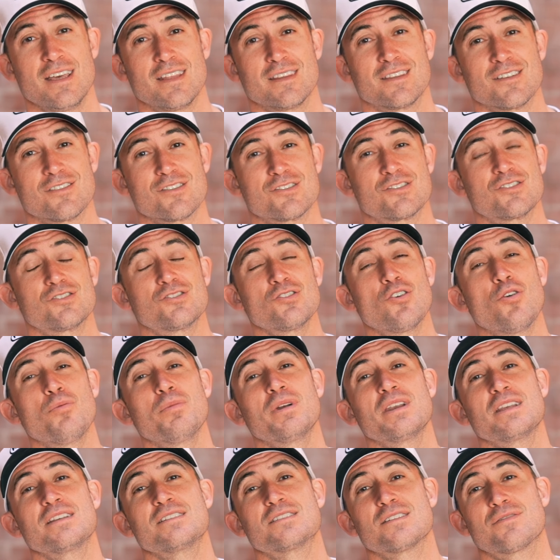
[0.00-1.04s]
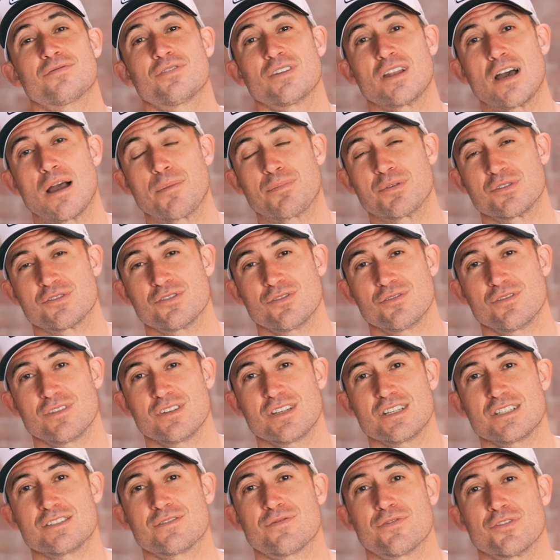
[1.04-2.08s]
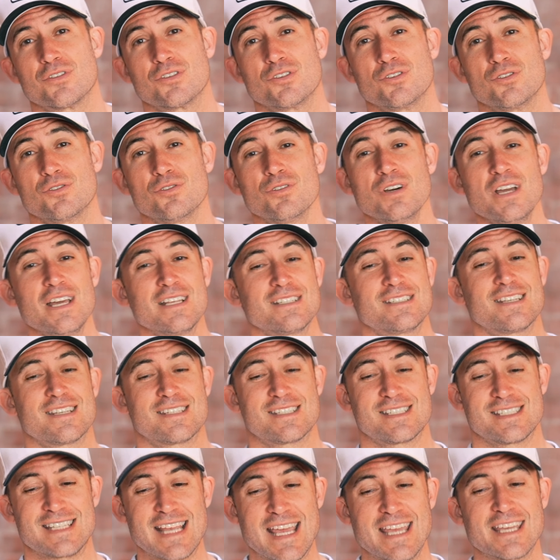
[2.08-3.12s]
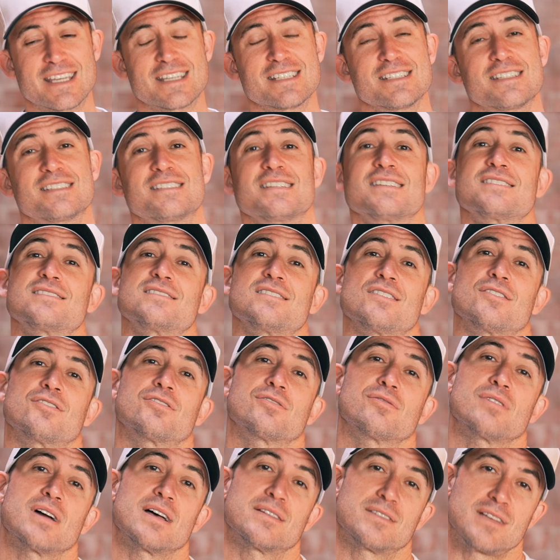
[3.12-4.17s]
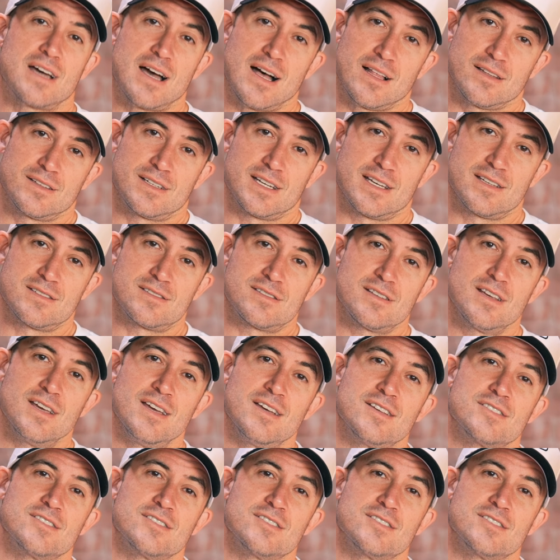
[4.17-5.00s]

there's so many different opportunities for you to stay consistent throughout the holidays.